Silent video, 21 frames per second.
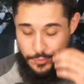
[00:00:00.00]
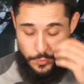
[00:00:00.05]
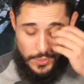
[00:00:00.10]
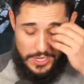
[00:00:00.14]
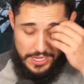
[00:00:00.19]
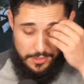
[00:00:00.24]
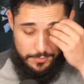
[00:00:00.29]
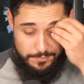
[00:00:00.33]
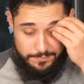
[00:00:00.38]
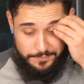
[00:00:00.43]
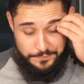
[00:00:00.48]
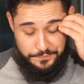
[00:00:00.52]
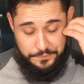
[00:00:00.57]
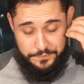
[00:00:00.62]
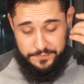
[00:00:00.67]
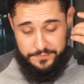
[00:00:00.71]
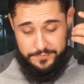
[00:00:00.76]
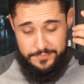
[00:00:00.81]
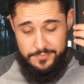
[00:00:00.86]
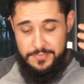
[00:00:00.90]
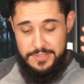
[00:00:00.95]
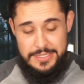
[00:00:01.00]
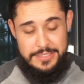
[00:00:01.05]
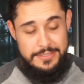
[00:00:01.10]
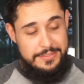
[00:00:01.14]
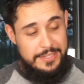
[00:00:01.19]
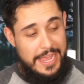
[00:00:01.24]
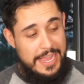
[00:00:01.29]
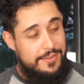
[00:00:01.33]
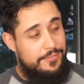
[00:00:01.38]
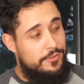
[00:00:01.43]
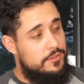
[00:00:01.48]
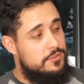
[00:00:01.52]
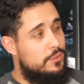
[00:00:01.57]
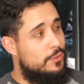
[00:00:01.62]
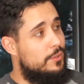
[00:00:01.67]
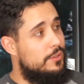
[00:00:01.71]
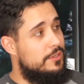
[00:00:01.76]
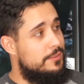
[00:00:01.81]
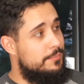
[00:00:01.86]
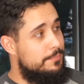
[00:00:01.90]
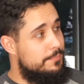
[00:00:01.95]
Well, Dak, first of
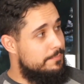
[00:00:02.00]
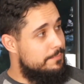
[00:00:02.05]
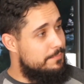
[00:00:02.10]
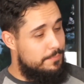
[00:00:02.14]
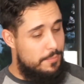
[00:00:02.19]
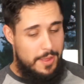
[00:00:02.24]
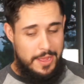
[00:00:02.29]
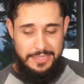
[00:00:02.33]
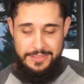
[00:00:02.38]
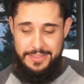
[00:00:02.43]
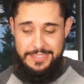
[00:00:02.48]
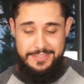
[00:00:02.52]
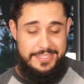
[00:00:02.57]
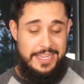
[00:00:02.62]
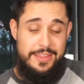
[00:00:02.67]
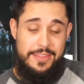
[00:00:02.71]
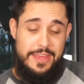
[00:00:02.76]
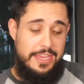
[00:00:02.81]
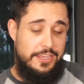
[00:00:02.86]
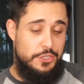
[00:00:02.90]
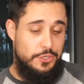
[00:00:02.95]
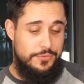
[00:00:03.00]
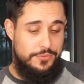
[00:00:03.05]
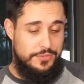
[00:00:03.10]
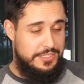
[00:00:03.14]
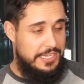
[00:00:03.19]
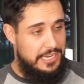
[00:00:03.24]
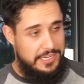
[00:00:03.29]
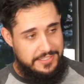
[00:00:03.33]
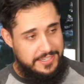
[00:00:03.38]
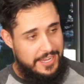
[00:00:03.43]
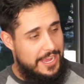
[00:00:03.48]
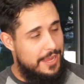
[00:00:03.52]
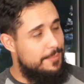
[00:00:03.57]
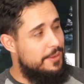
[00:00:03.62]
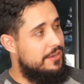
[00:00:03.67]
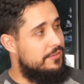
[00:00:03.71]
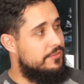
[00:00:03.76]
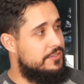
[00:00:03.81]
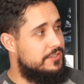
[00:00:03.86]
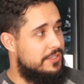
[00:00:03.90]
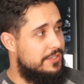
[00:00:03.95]
all, I want to say thank you for taking time out
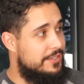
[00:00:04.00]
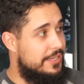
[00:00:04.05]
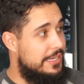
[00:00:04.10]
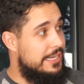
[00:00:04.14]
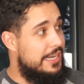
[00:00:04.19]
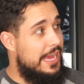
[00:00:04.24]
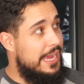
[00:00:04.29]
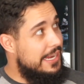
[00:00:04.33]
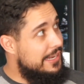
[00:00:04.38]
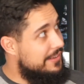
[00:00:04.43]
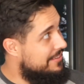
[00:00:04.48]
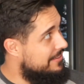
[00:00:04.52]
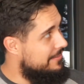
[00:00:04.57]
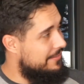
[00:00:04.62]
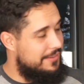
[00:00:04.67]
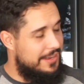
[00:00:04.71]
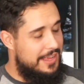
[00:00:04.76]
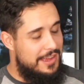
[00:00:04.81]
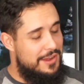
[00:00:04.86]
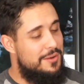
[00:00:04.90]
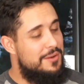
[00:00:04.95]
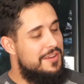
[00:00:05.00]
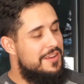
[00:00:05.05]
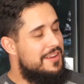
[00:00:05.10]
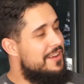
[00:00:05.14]
of a Sunday night now.